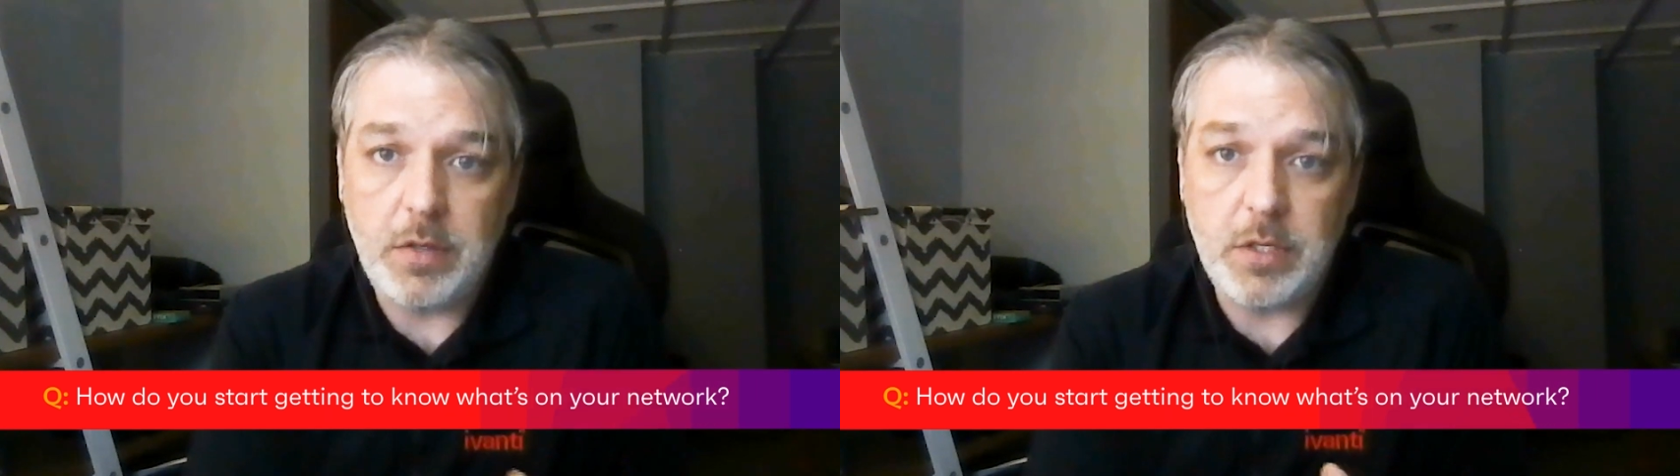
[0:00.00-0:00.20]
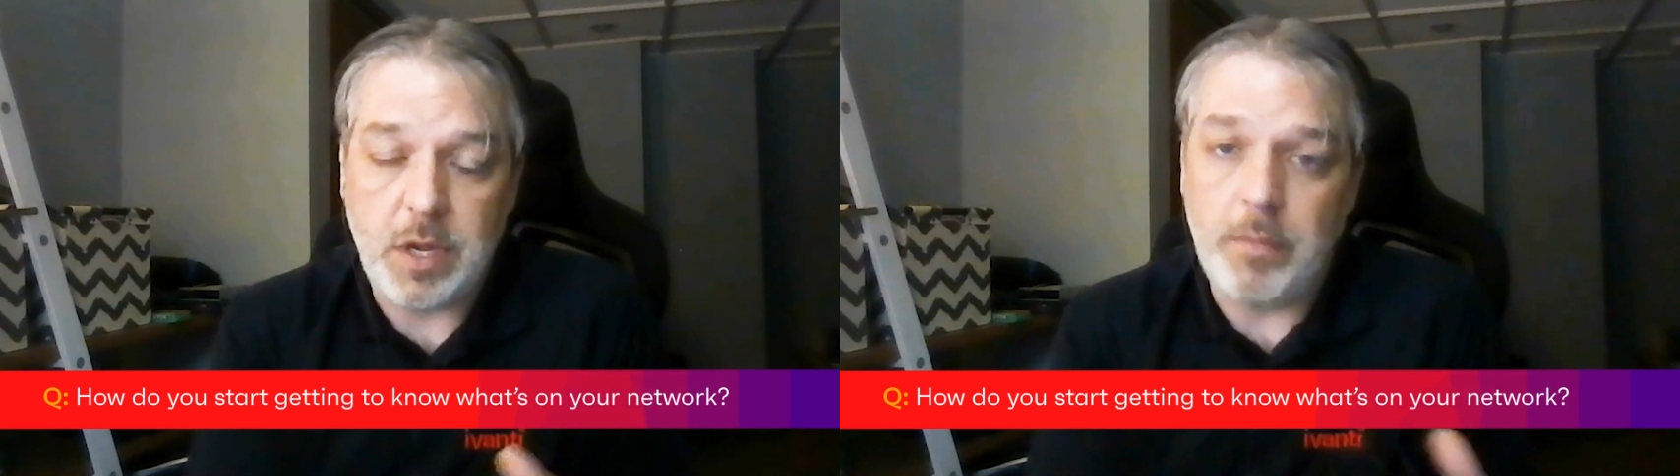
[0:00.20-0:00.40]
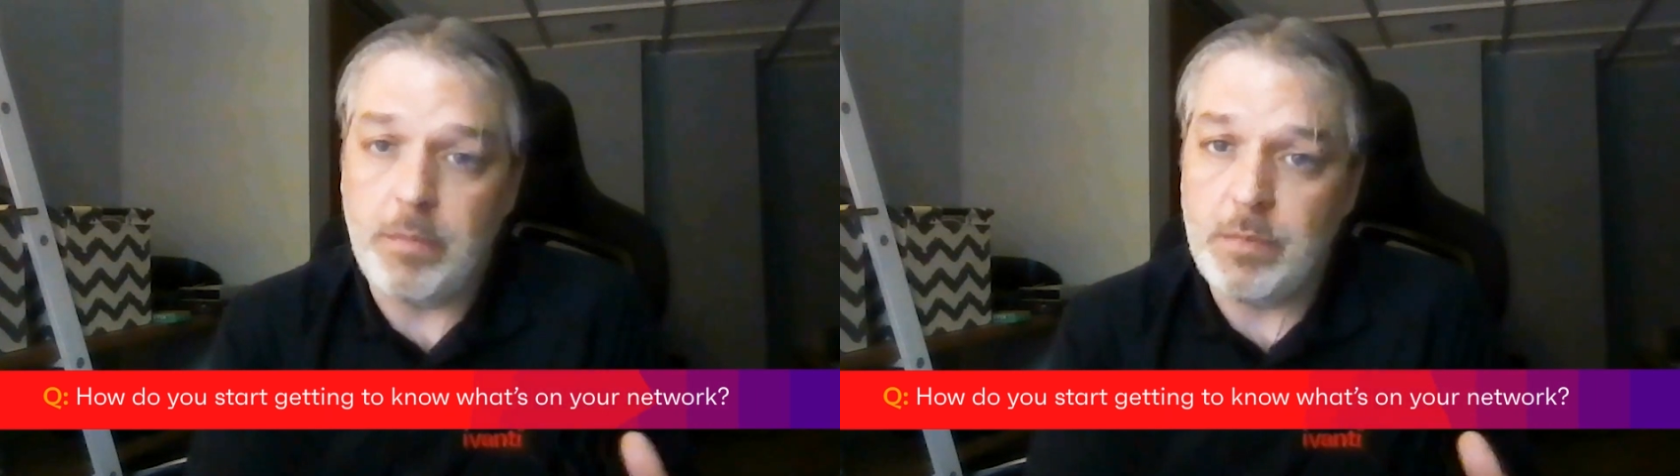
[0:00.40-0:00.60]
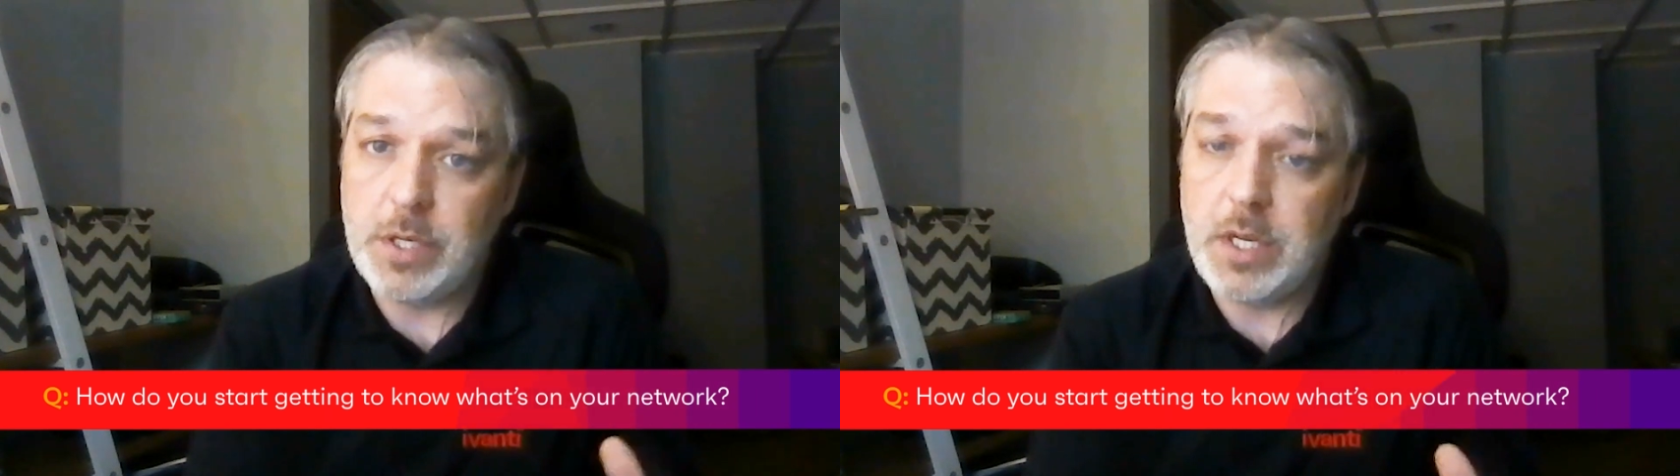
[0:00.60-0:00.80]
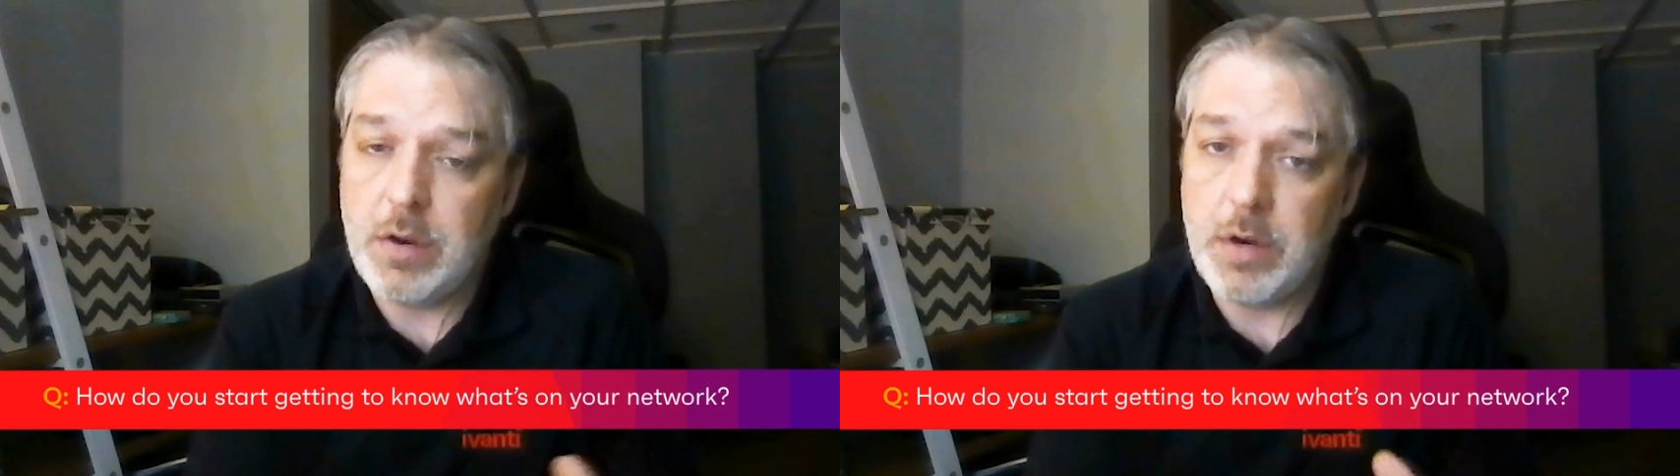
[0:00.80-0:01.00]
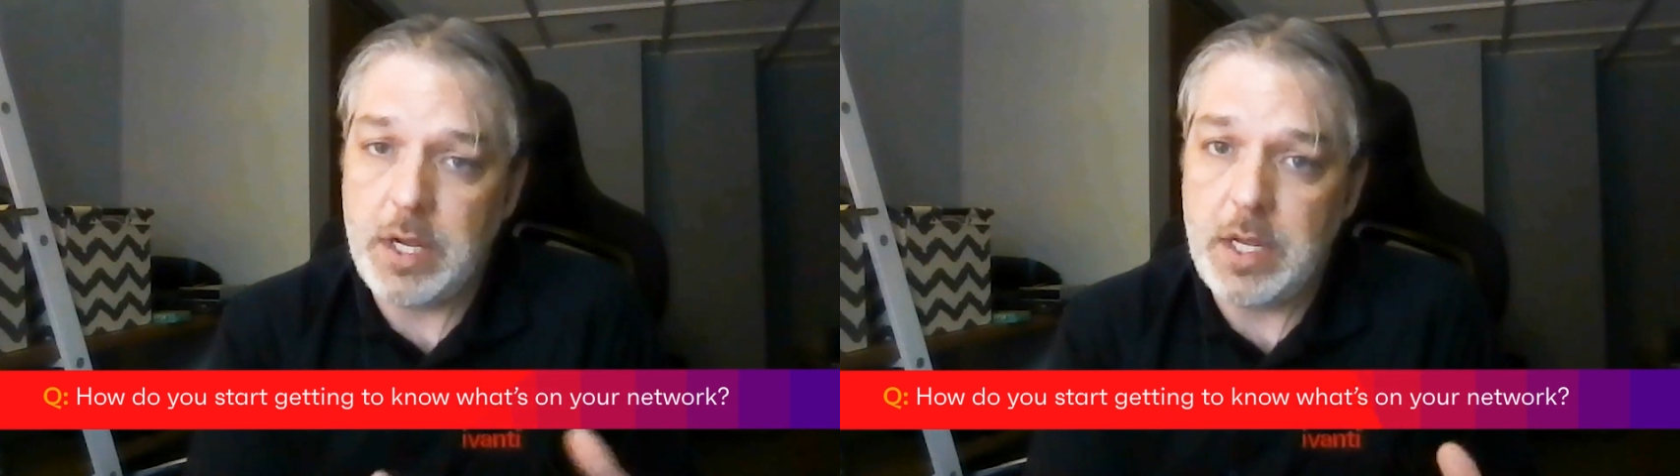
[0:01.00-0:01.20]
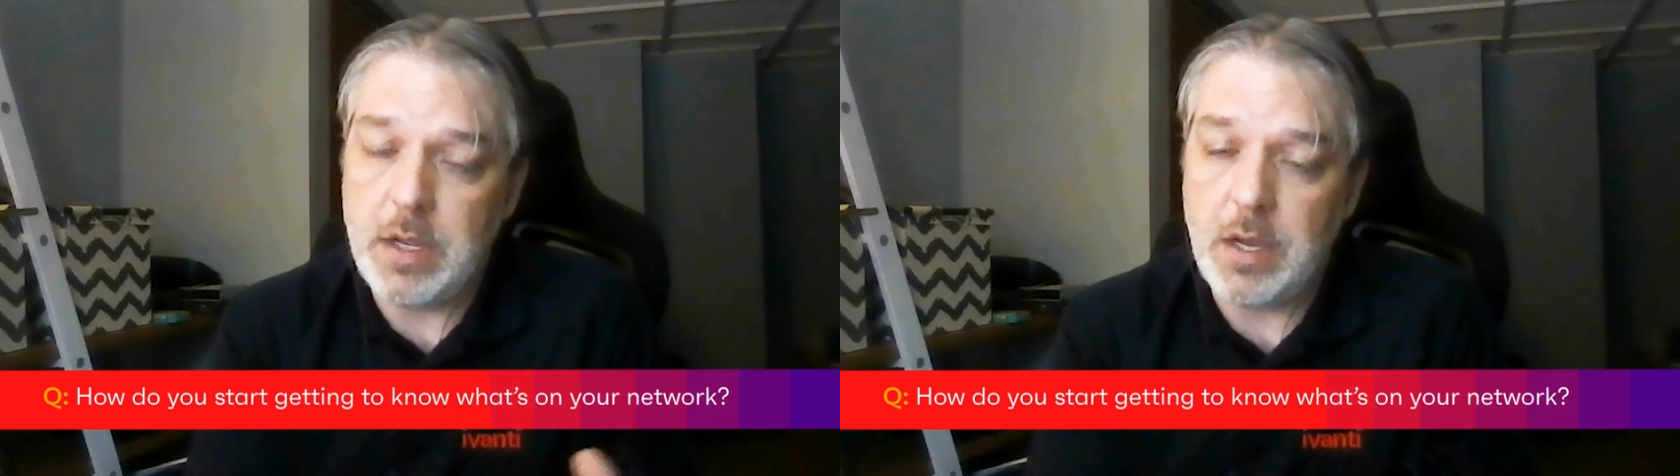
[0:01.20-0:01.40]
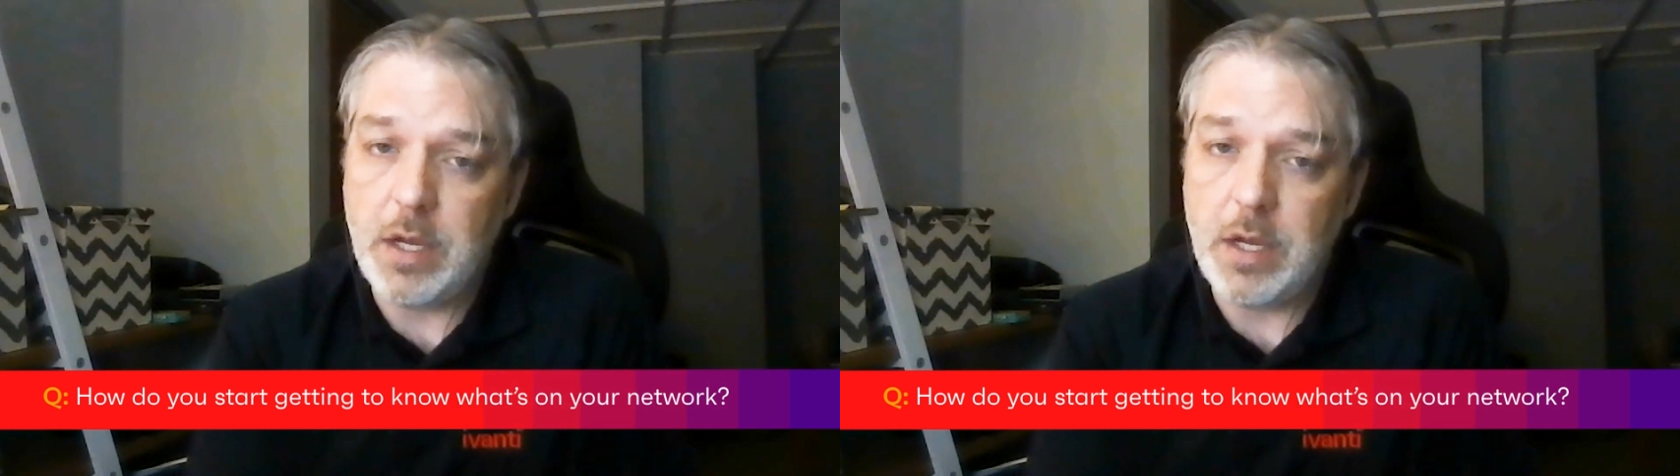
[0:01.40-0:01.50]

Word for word: some security